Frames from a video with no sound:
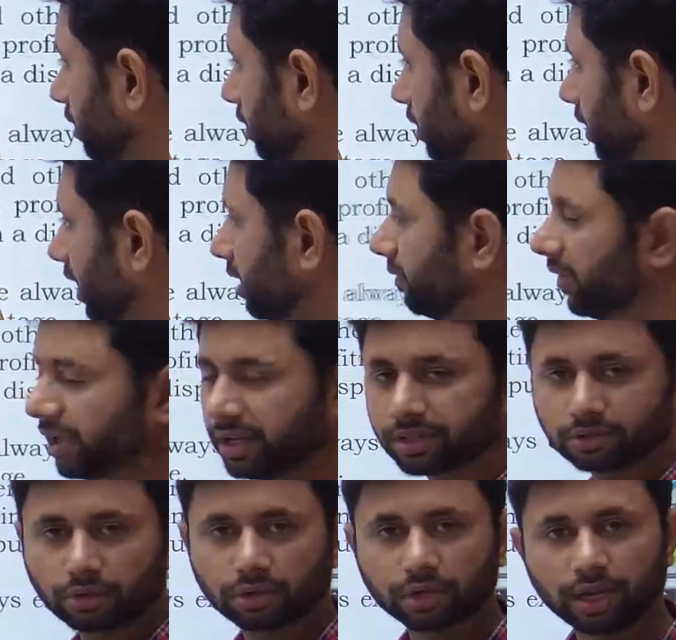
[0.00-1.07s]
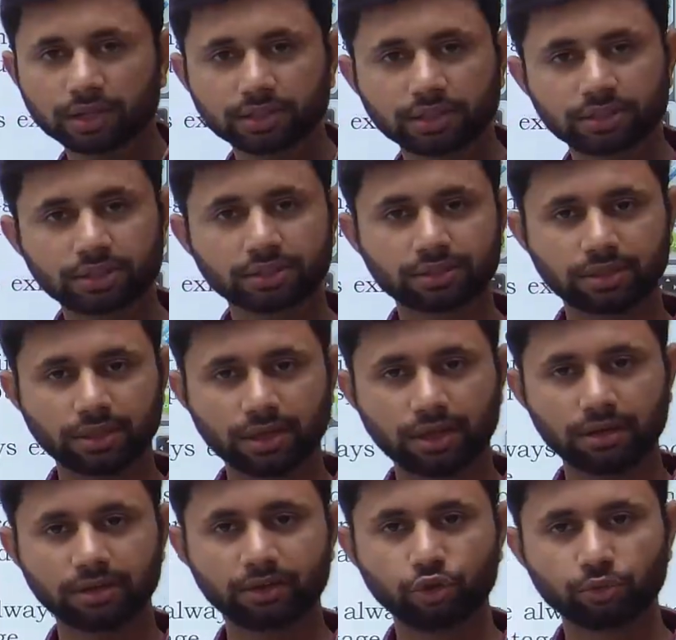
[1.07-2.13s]
In various organizations, there are
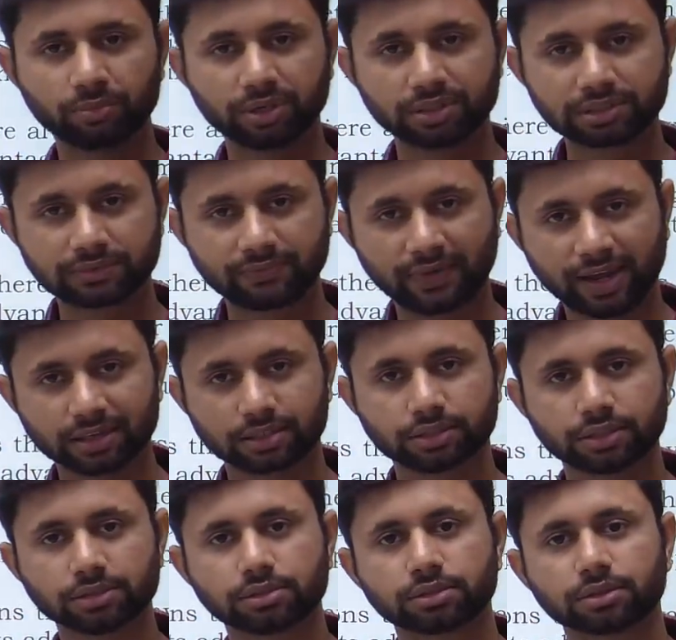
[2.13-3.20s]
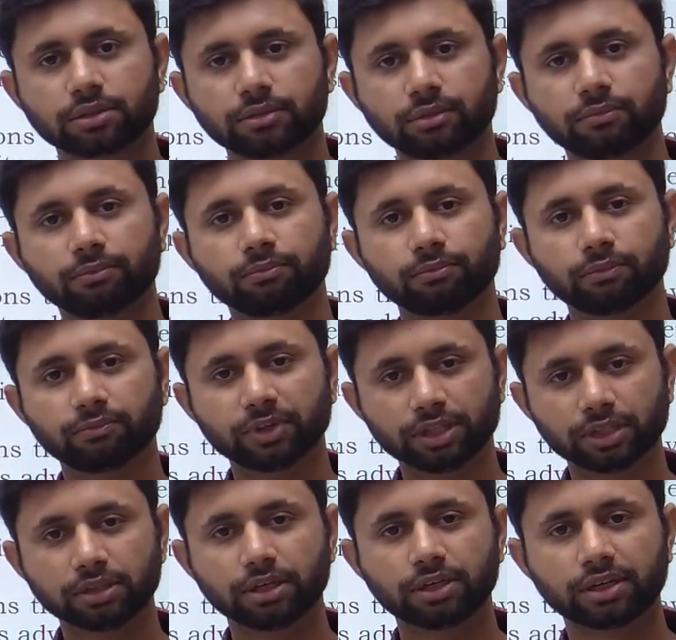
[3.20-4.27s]
numerous factions within
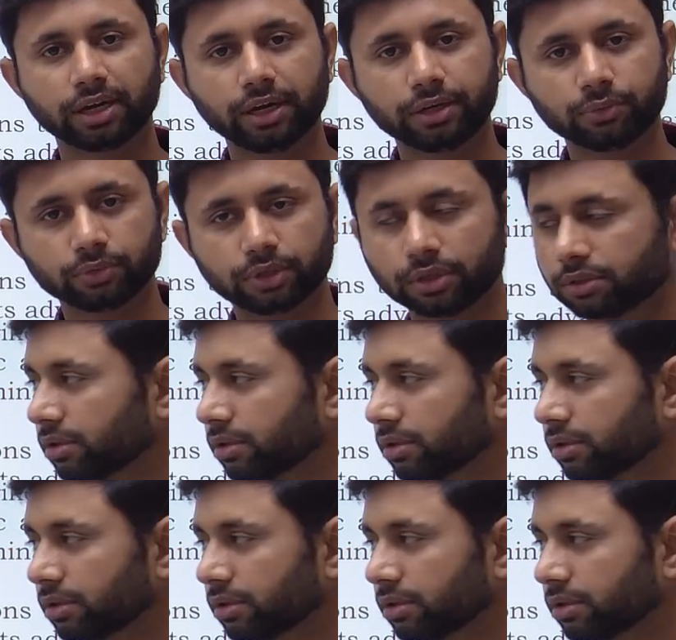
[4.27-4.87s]
the trade union.